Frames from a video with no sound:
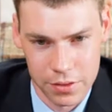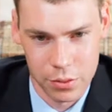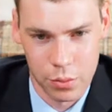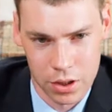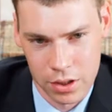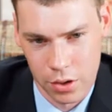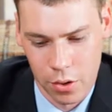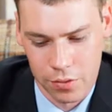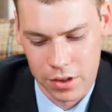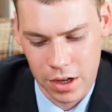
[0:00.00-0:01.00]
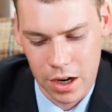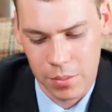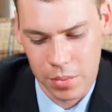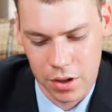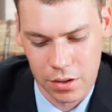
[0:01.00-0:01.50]
the V1 over
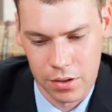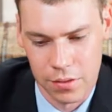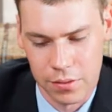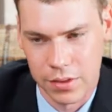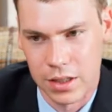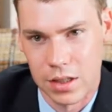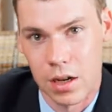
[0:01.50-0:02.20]
top of the